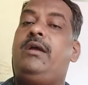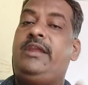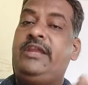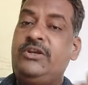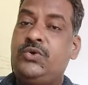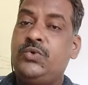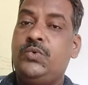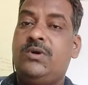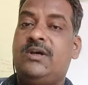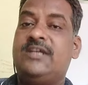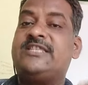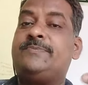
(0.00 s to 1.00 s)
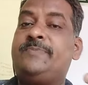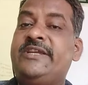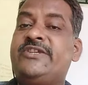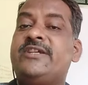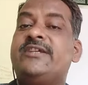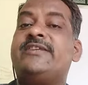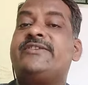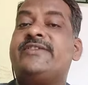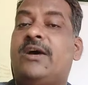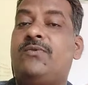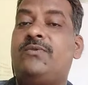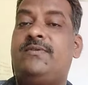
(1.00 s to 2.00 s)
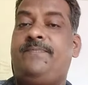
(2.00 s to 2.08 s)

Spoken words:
into a speech sound